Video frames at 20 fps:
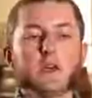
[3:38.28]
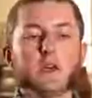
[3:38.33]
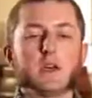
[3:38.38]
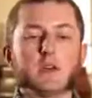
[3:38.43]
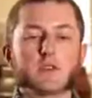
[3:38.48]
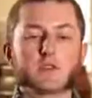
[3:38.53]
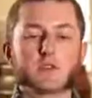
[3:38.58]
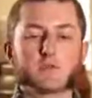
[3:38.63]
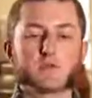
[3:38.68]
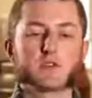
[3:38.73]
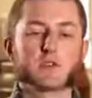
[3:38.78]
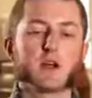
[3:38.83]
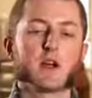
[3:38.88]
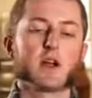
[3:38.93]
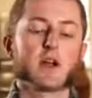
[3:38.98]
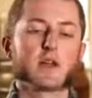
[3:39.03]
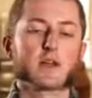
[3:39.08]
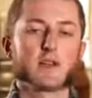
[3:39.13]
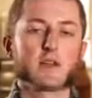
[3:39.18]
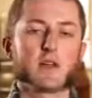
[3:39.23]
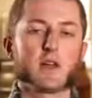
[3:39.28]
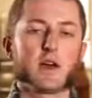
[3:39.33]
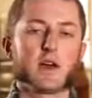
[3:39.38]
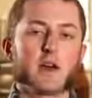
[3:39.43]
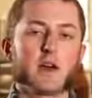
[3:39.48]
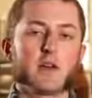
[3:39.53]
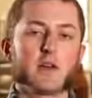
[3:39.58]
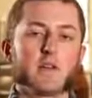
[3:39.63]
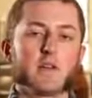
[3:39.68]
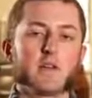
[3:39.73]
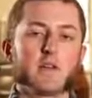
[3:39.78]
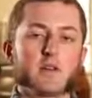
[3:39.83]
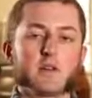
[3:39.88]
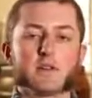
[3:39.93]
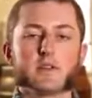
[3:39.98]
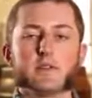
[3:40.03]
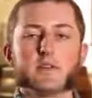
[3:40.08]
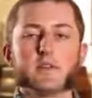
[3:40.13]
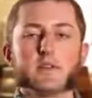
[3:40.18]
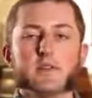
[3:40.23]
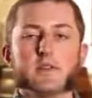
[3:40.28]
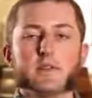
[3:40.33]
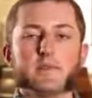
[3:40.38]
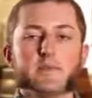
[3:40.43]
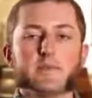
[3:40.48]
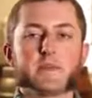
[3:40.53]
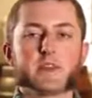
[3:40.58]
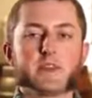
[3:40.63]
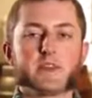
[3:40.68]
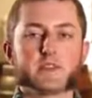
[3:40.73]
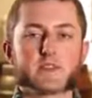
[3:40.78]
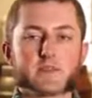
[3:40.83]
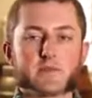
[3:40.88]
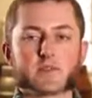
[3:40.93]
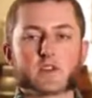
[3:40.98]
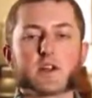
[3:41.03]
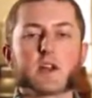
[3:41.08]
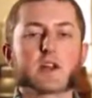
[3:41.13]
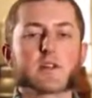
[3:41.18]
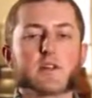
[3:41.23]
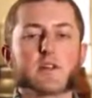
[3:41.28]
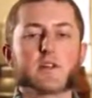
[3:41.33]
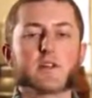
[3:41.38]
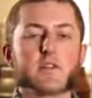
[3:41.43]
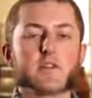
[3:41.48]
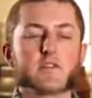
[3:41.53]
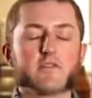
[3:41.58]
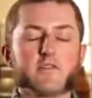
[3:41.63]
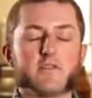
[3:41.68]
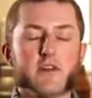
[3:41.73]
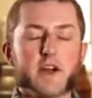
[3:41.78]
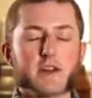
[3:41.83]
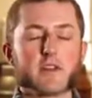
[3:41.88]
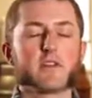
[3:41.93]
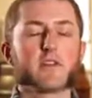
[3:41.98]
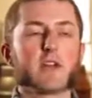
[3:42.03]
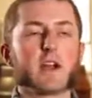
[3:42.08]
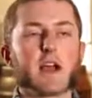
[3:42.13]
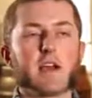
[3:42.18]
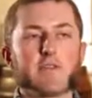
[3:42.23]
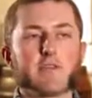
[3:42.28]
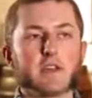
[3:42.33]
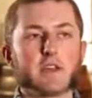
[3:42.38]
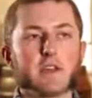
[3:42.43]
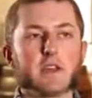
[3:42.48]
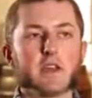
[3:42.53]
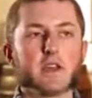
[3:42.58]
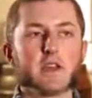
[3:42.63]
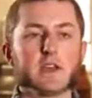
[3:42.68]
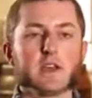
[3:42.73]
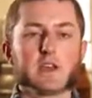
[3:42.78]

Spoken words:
subtract that, and subtract the final gravity,